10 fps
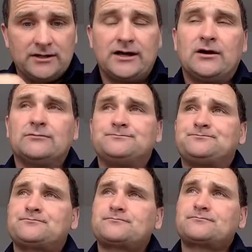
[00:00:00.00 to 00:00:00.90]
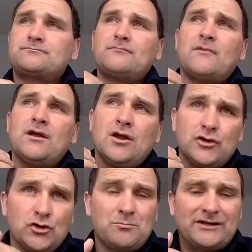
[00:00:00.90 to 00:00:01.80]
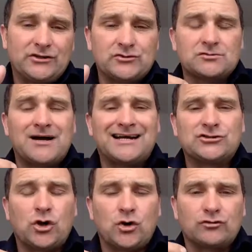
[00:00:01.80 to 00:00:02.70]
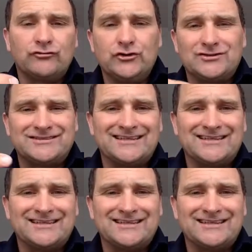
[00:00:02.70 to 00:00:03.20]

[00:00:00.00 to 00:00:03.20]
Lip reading: Now, you might do some ad hoc reuse